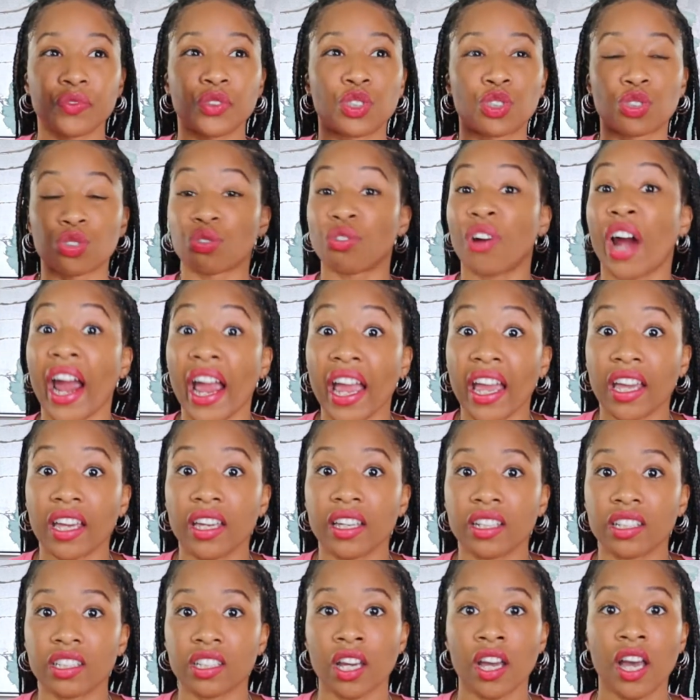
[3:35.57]

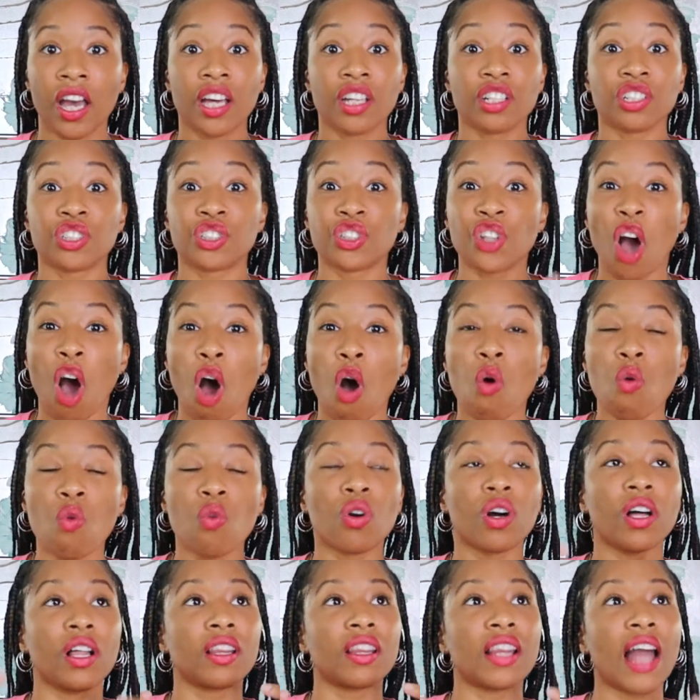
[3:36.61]
drained.
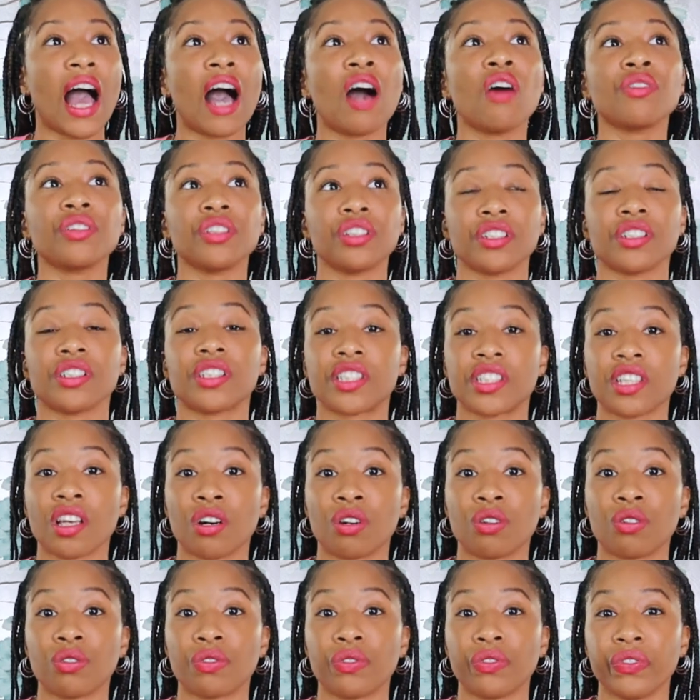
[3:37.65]
Don't allow
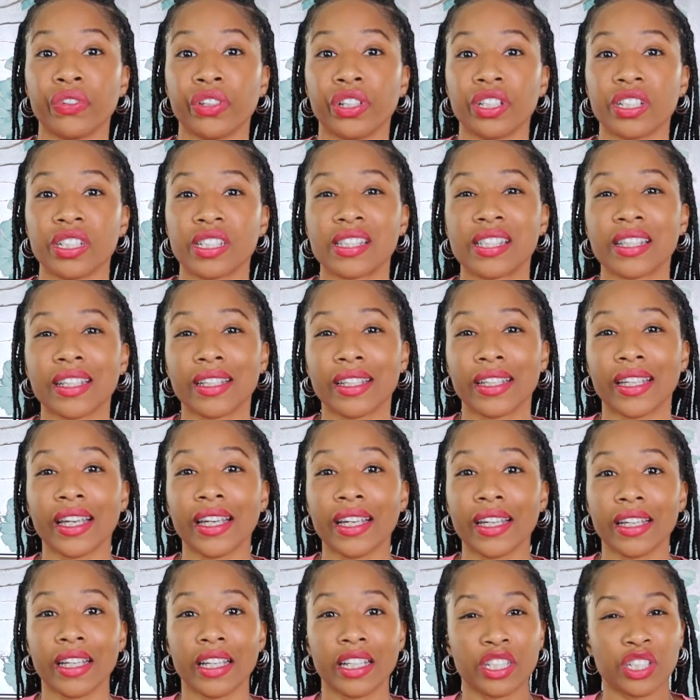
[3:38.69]
yourself to
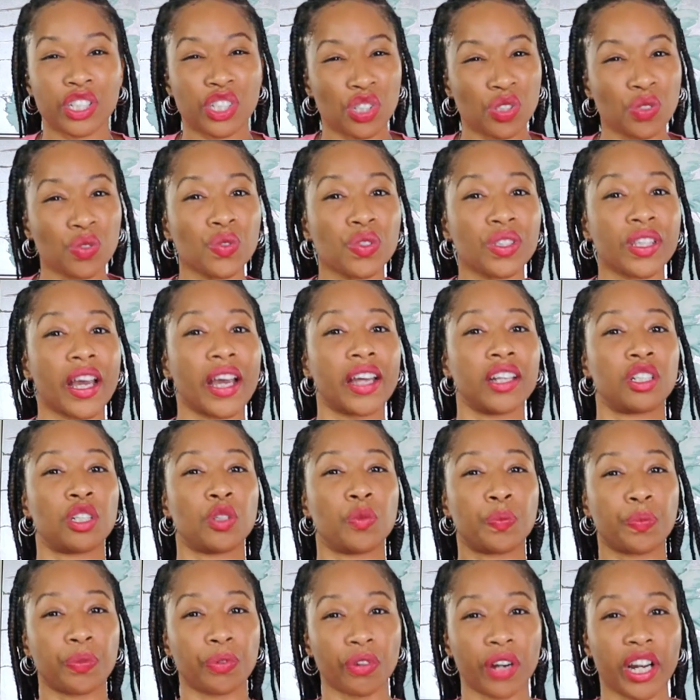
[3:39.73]
get into that
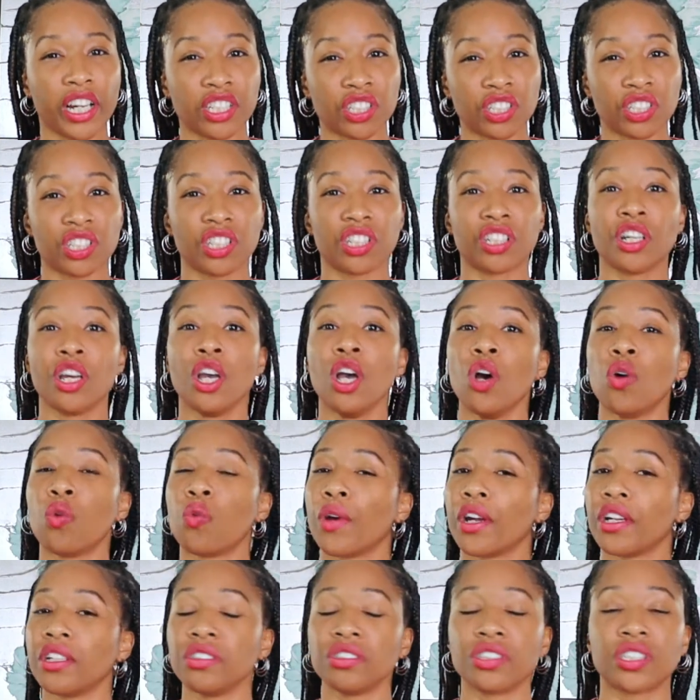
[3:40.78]
depression
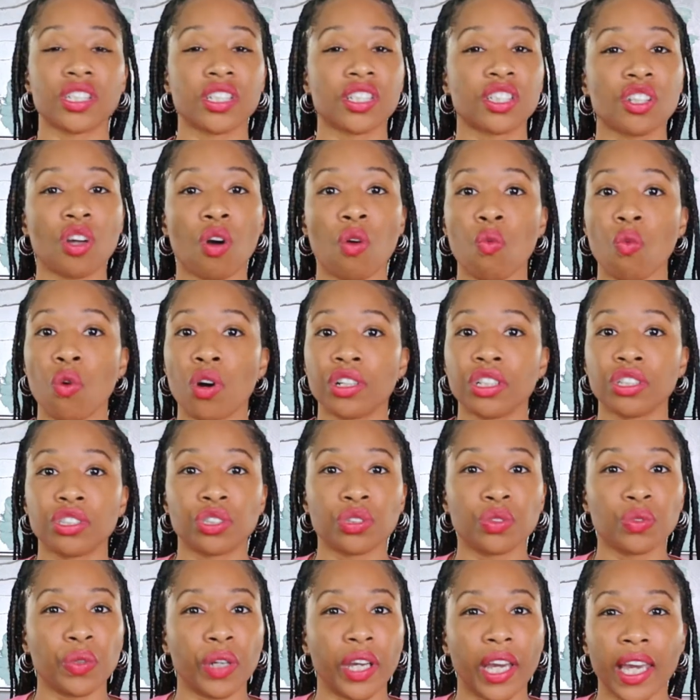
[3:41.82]
where you just don't want to
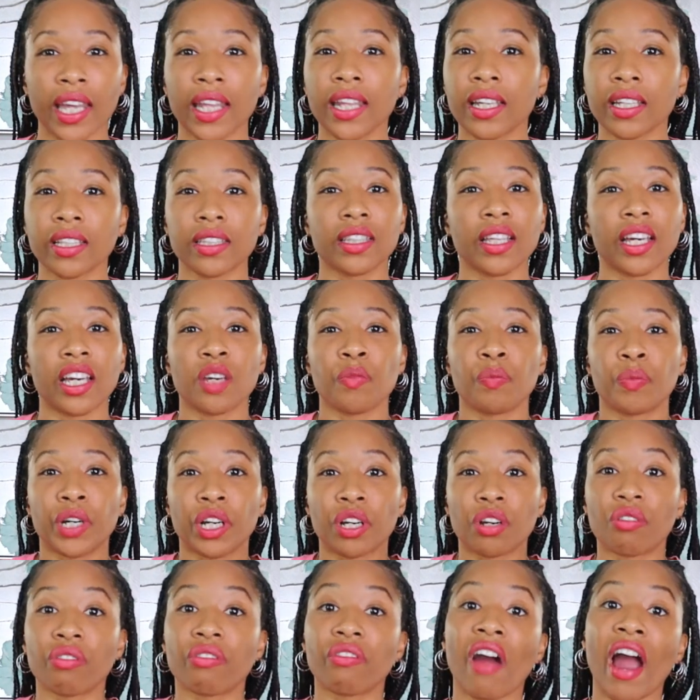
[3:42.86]
do anything
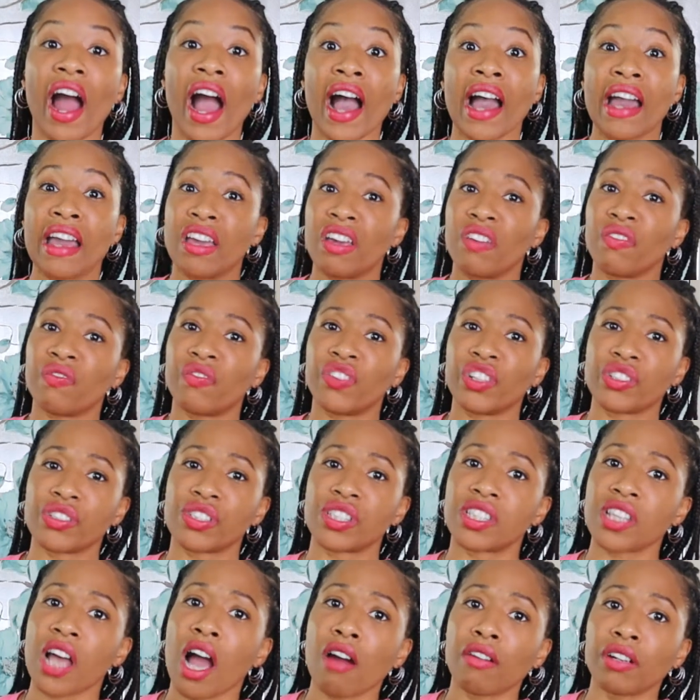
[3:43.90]
but cry and feel
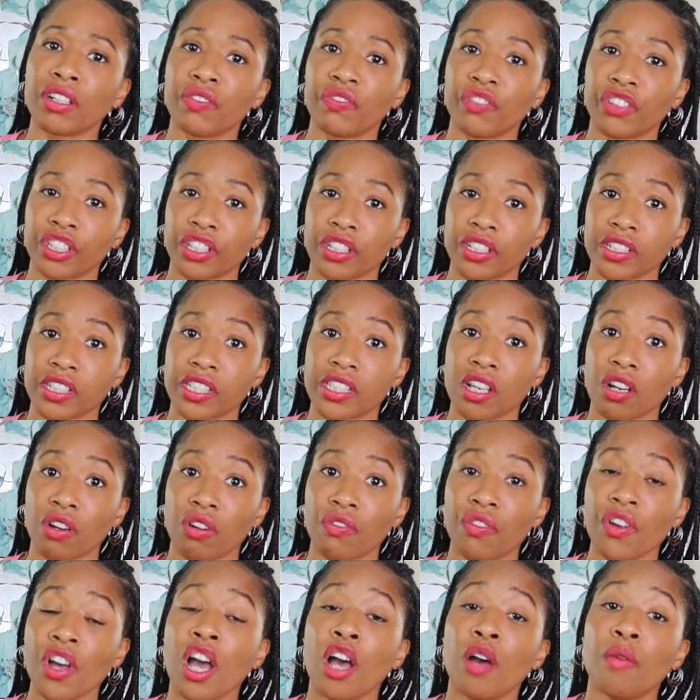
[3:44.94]
sorry for
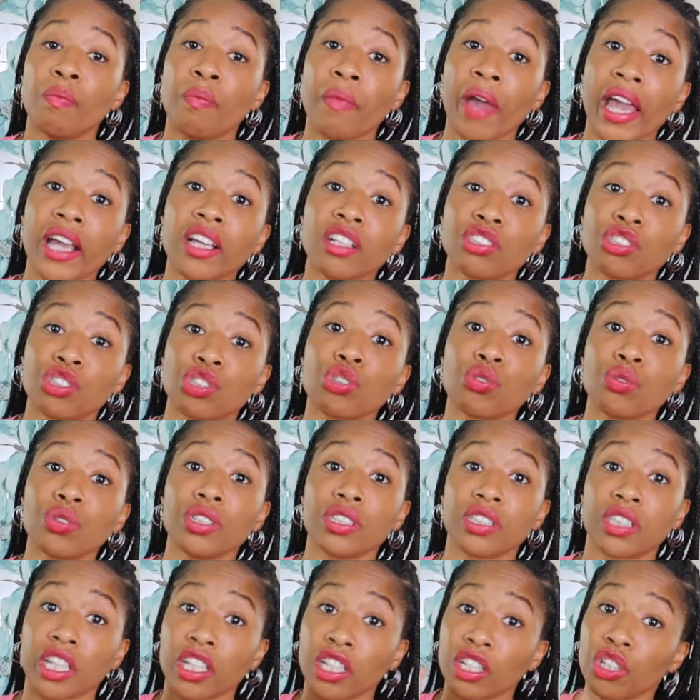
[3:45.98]
yourself. Make sure
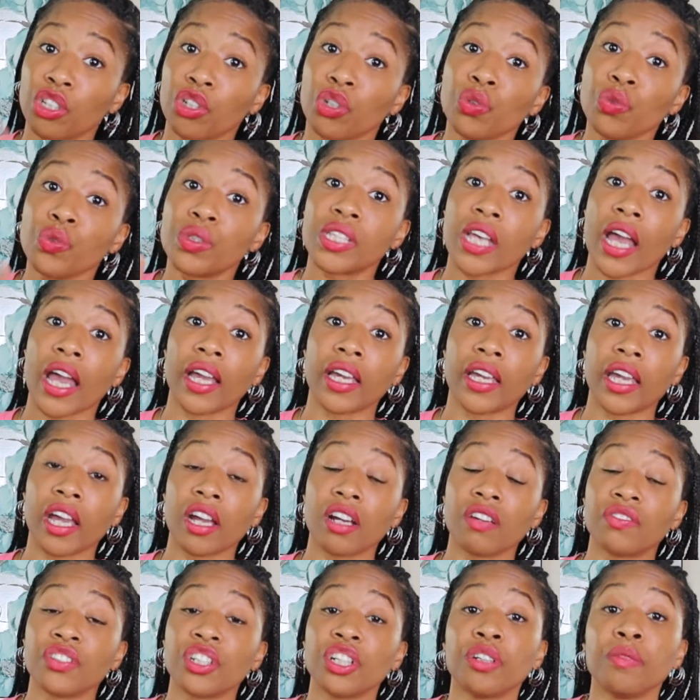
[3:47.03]
that you take
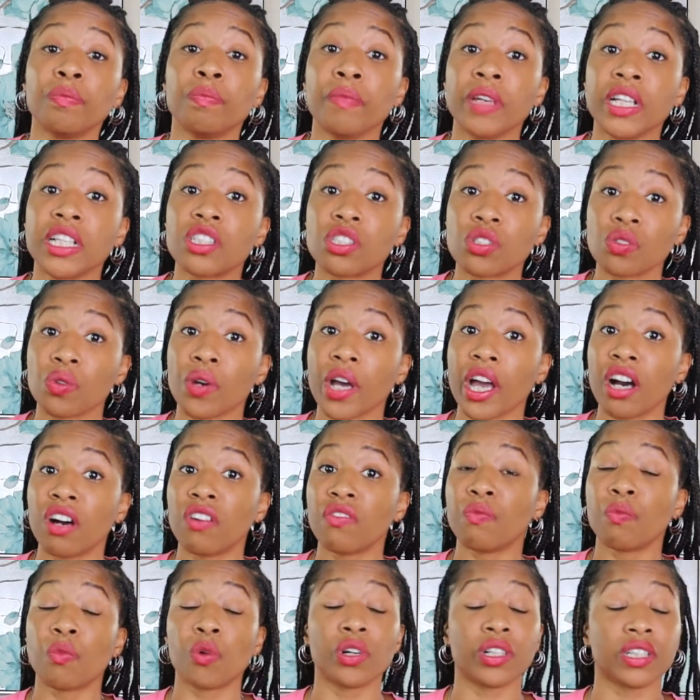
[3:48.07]
care of your mental
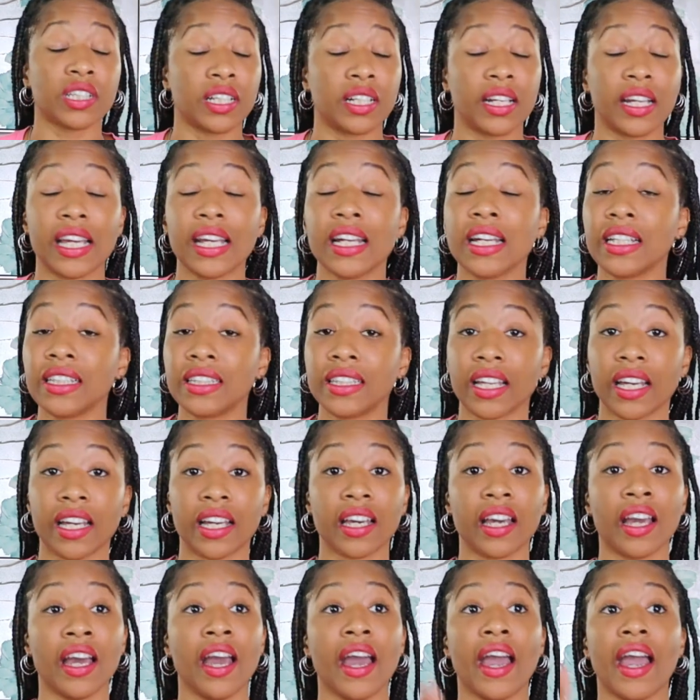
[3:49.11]
health more than
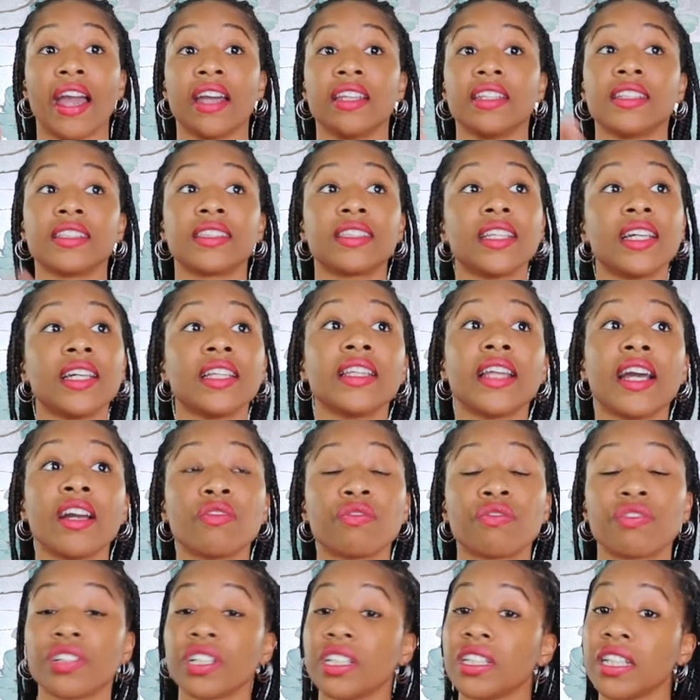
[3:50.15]
anything. And the thing that
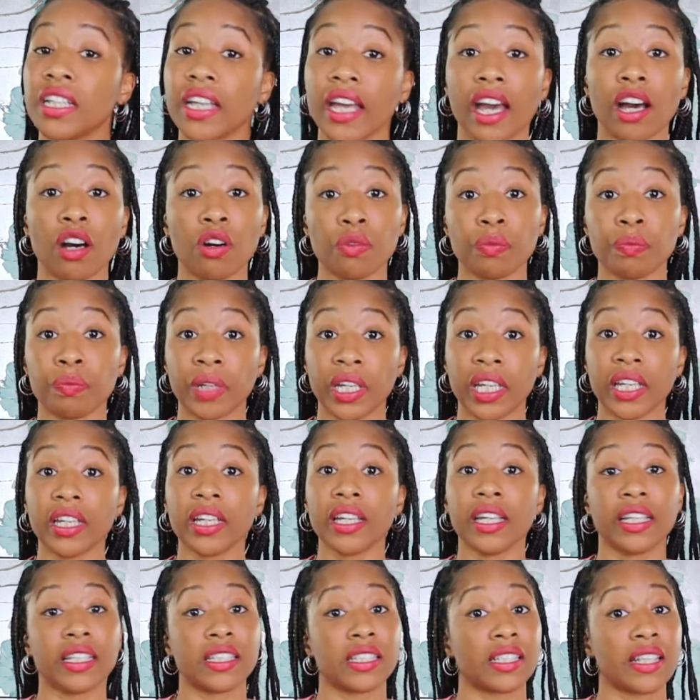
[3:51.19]
really helped
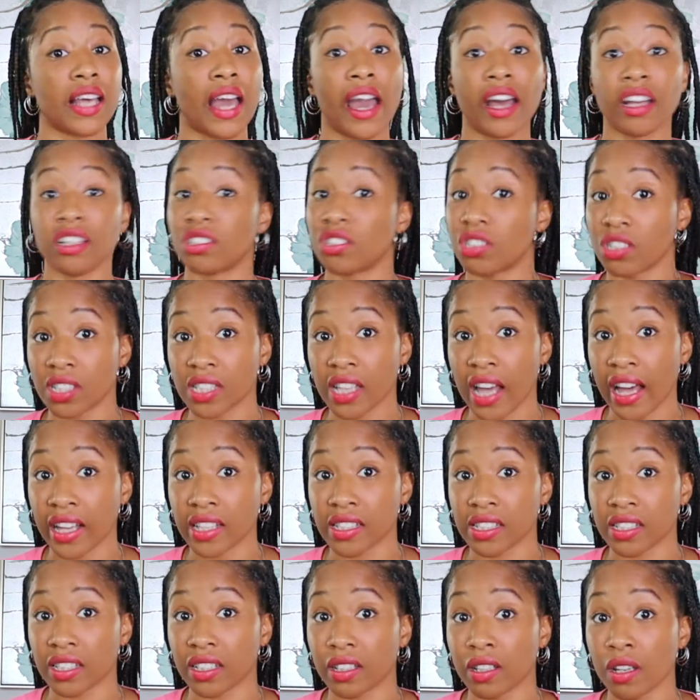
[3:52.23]
me is
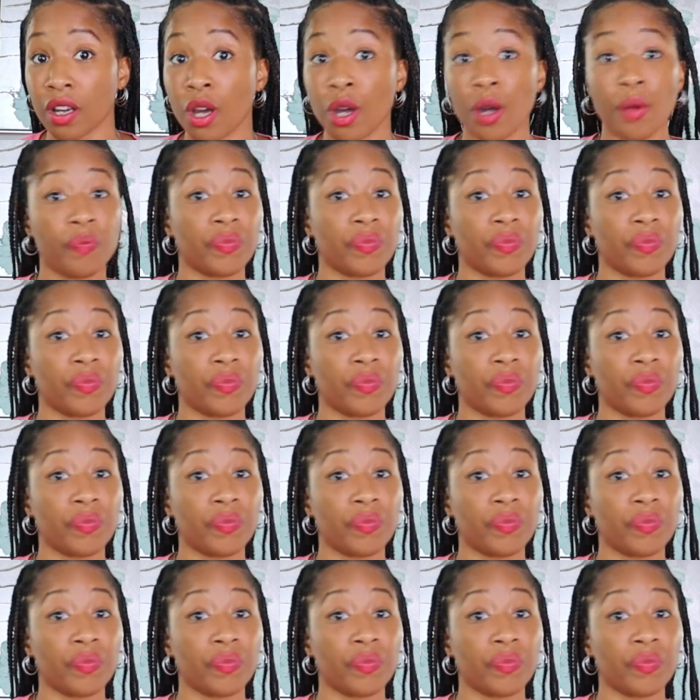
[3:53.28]
exercising.